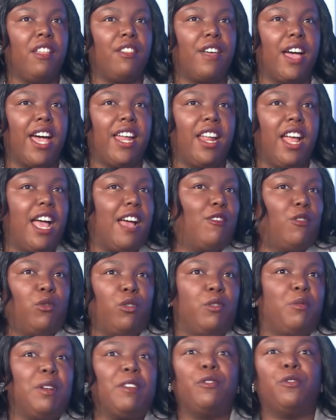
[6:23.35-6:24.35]
that heaven
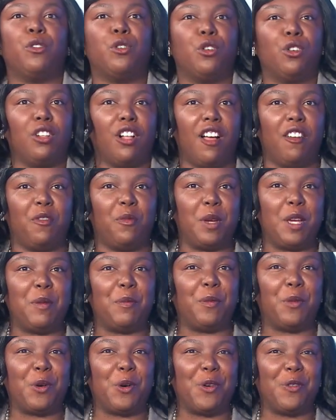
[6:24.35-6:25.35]
would be full of
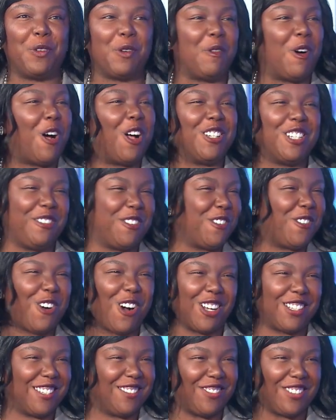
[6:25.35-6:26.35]
people from all different
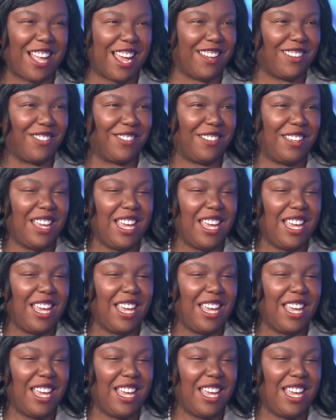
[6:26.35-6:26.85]
walks of life,